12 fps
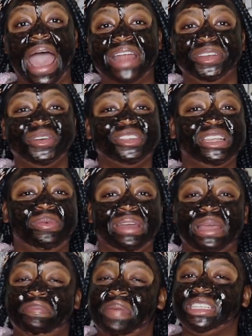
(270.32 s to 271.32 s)
And usually
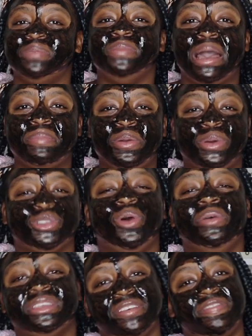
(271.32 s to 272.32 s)
when he picks me up, it was
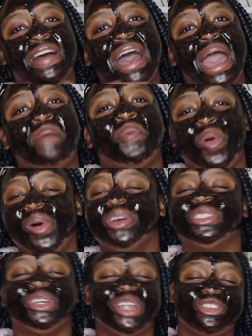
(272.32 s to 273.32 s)
always a vibe. We're
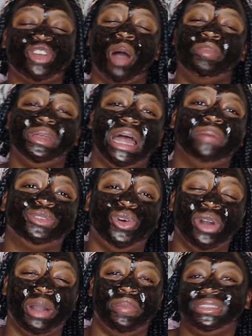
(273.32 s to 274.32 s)
always gonna chop it up,
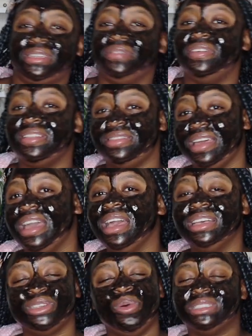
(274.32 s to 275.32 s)
talk about different
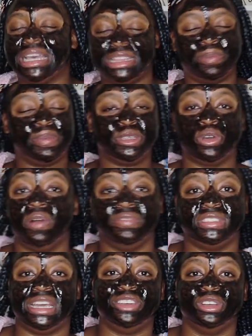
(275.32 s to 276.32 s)
things, always had the best
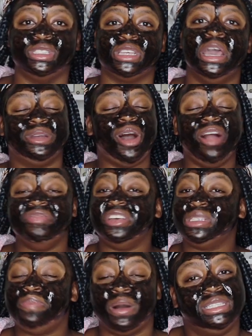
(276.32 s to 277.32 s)
conversations. But on
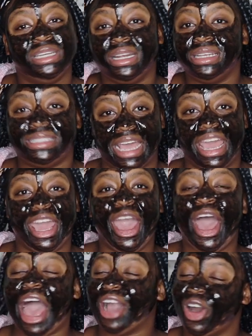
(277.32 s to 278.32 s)
this particular
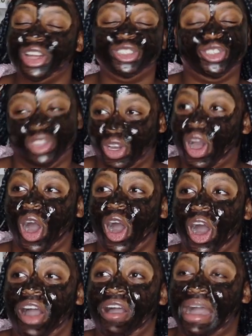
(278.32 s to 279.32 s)
day, I got into the
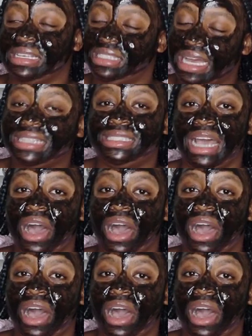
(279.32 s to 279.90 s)
car, I sat